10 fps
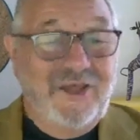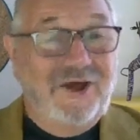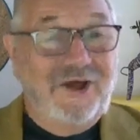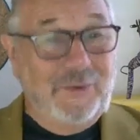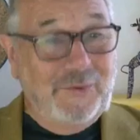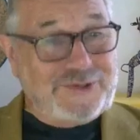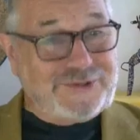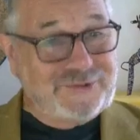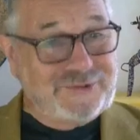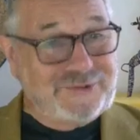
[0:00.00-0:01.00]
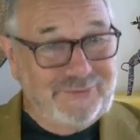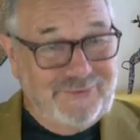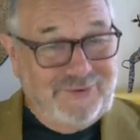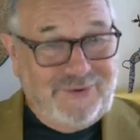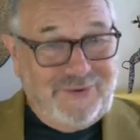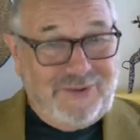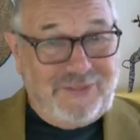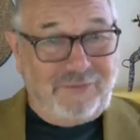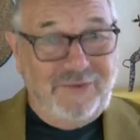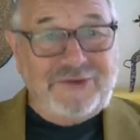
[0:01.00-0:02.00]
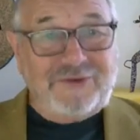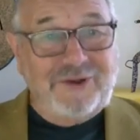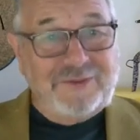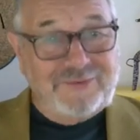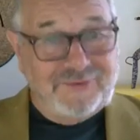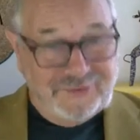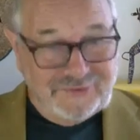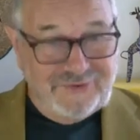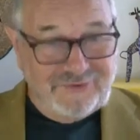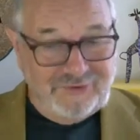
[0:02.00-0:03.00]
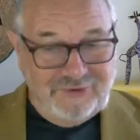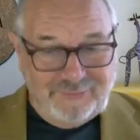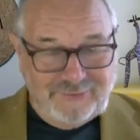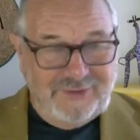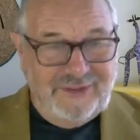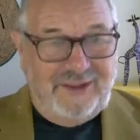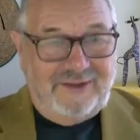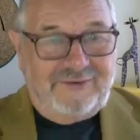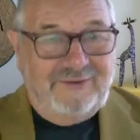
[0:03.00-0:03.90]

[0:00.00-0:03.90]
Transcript: I wish you 3 times the goodness that you're putting out.